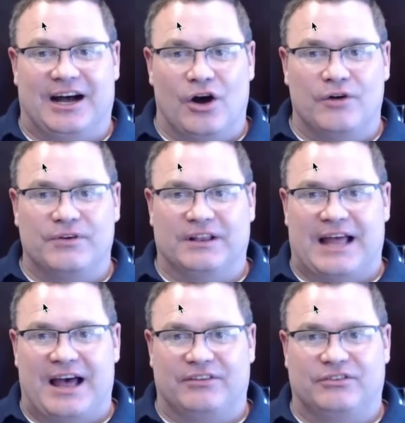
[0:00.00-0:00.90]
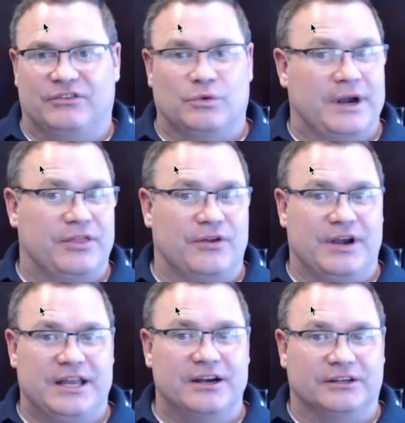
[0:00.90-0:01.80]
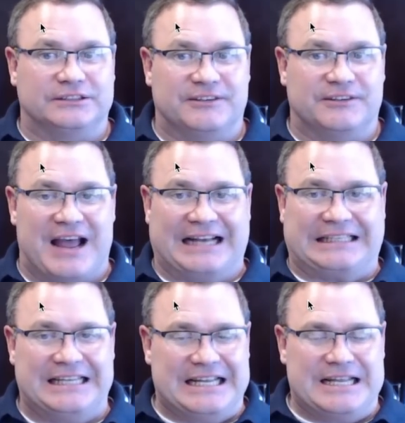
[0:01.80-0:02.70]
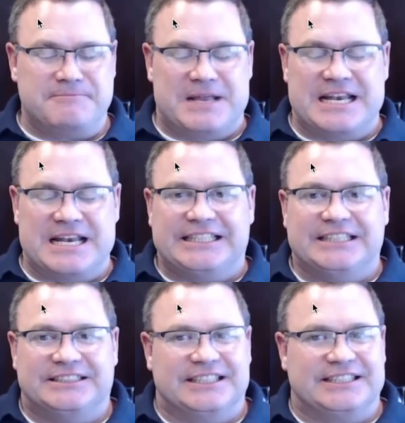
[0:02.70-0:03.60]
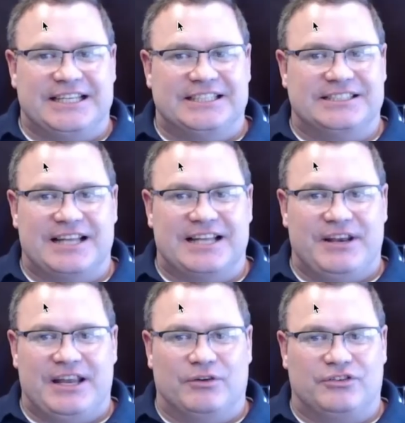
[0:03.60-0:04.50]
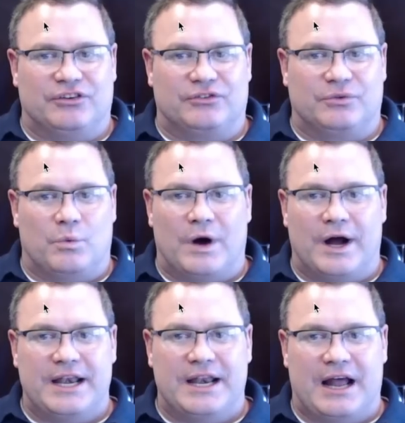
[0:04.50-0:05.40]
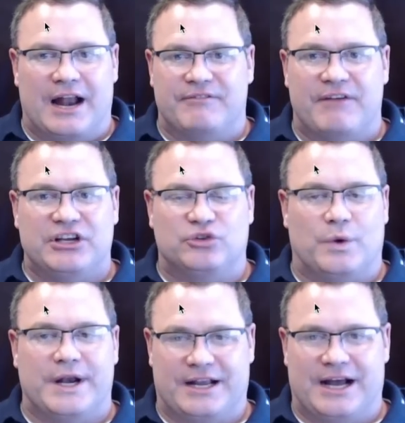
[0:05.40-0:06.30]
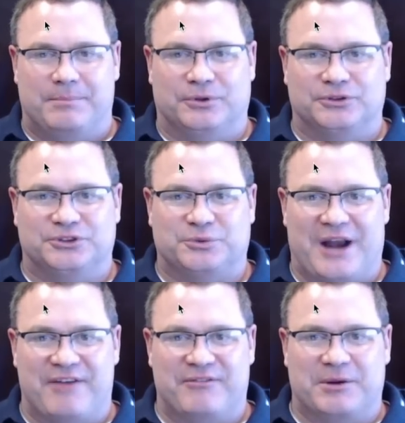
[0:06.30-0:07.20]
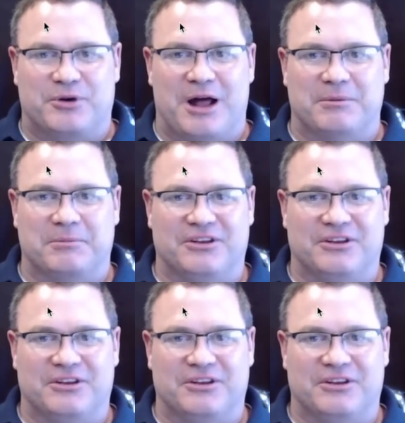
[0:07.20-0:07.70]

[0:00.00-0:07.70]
over the last 20, 30 years. In fact, in 1960 and 70, it was just 1 out of every 20 couples were having a problem